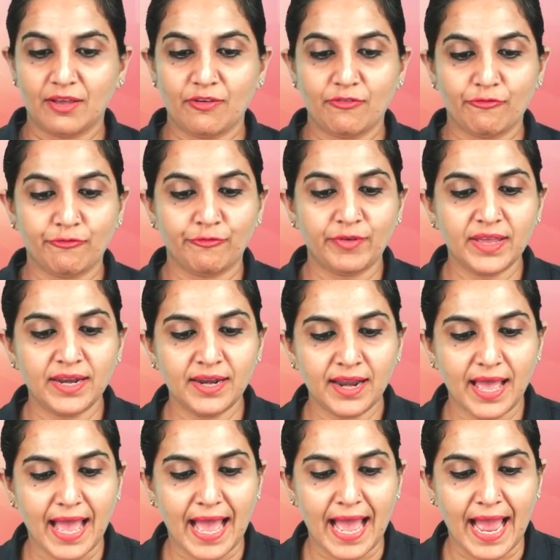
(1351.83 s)

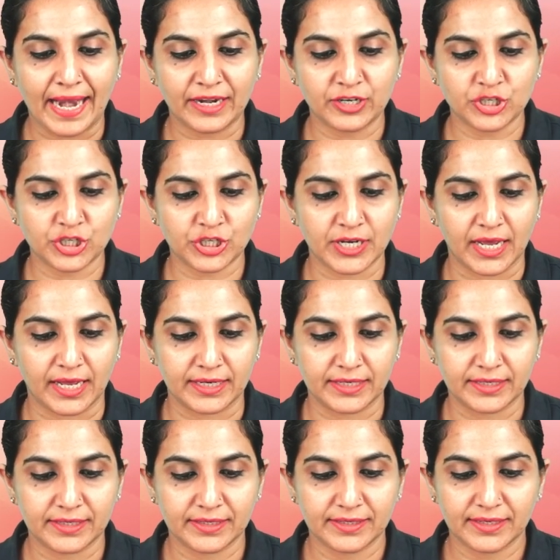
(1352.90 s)
Will and shall.
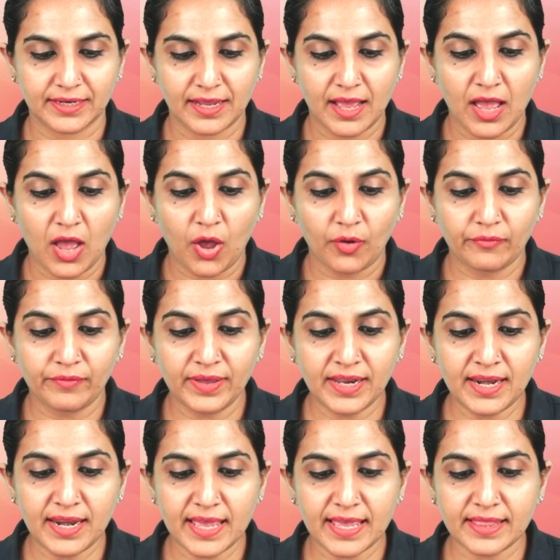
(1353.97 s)
Will
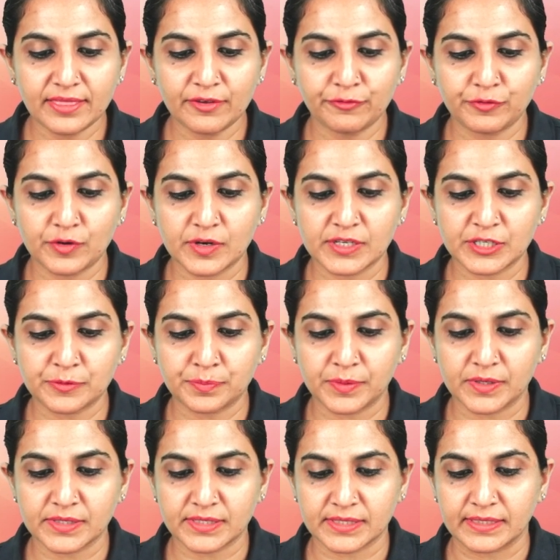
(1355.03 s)
in the first
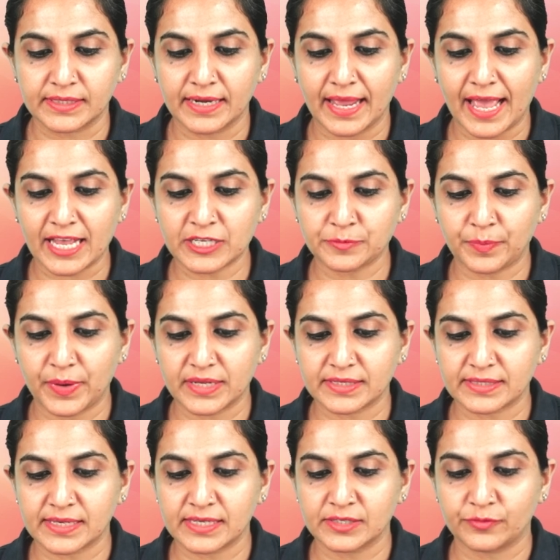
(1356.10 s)
person
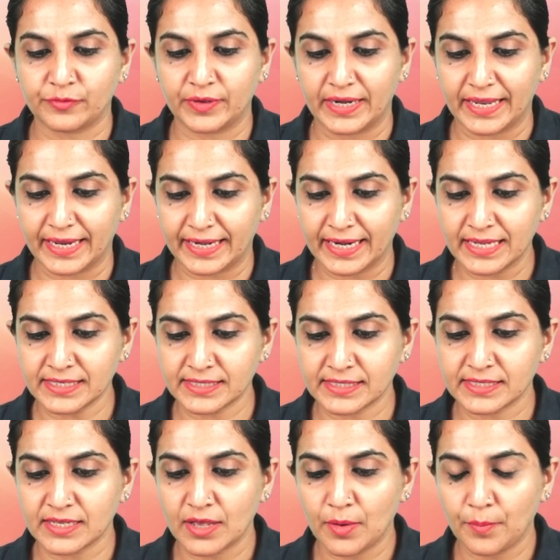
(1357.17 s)
expresses willingness,
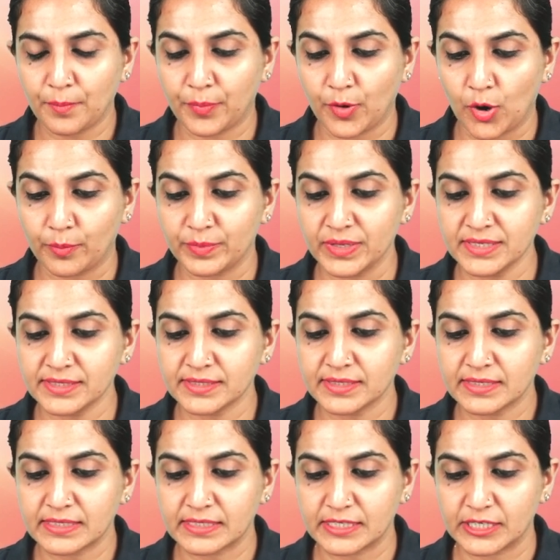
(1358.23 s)
promise,
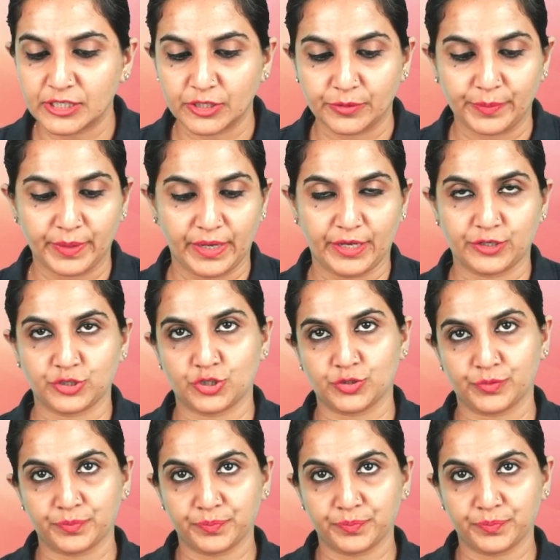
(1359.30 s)
determination.